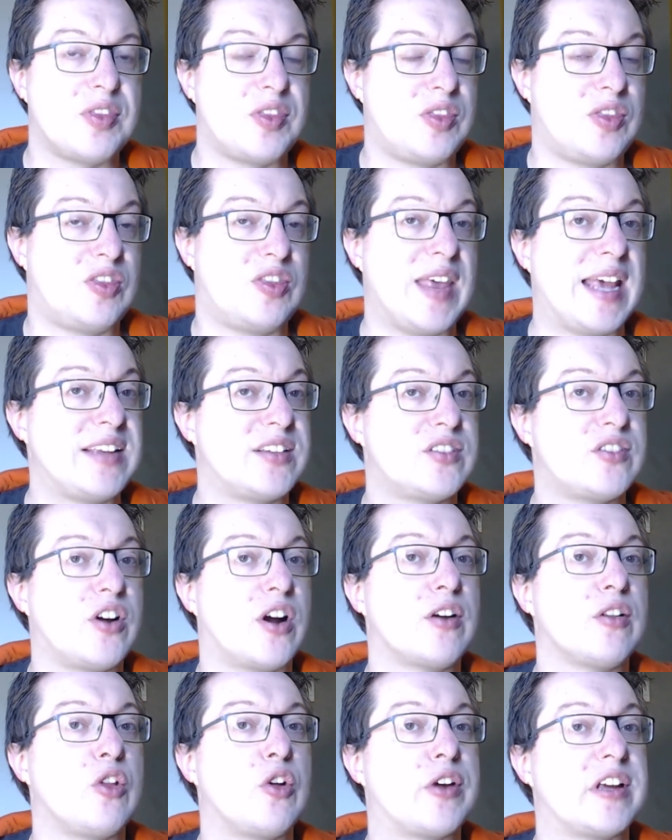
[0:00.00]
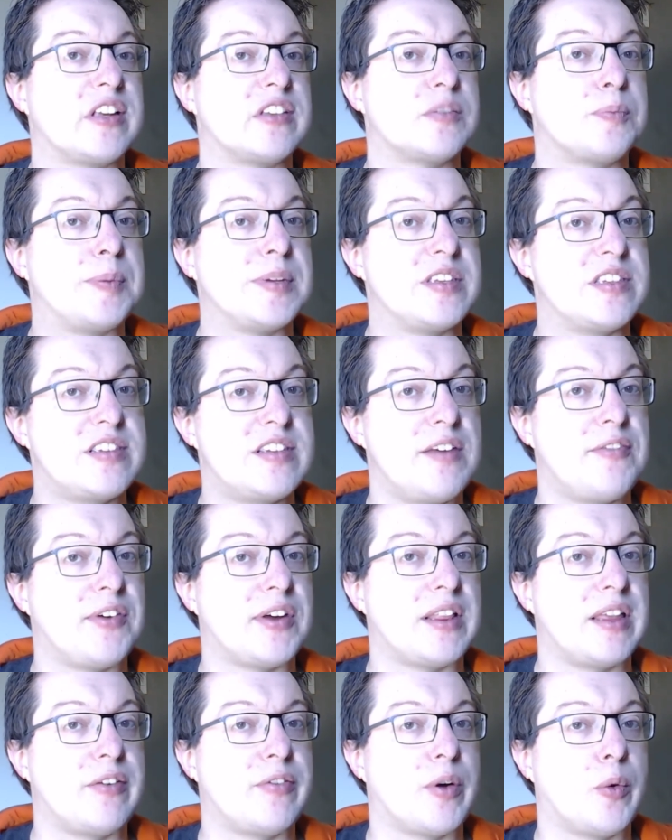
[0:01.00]
They start looking
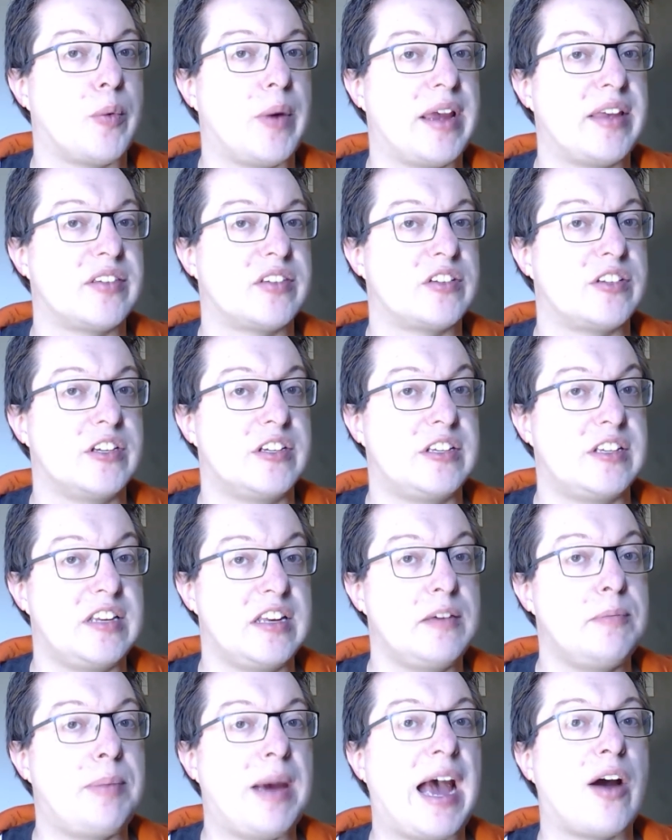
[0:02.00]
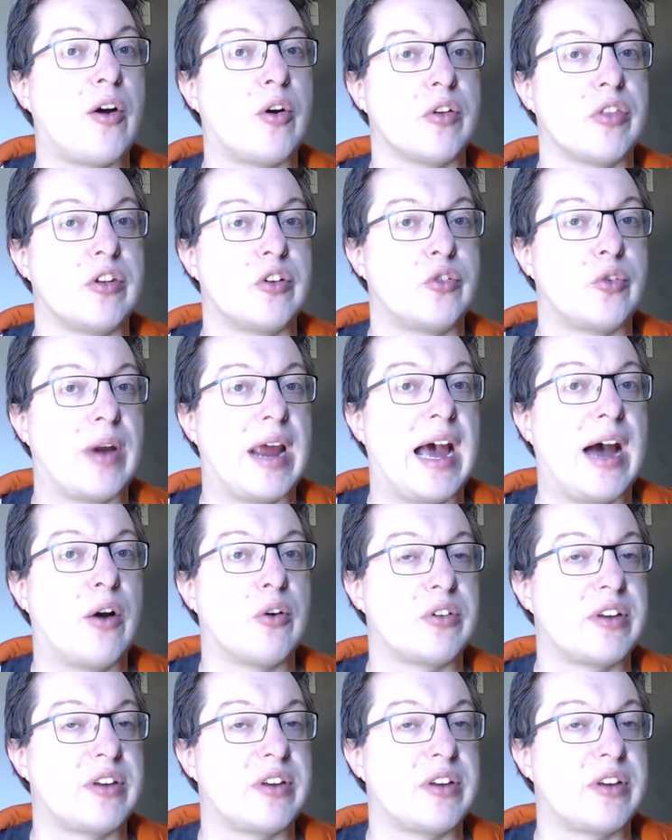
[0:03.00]
specifically for ways to depower the Drow,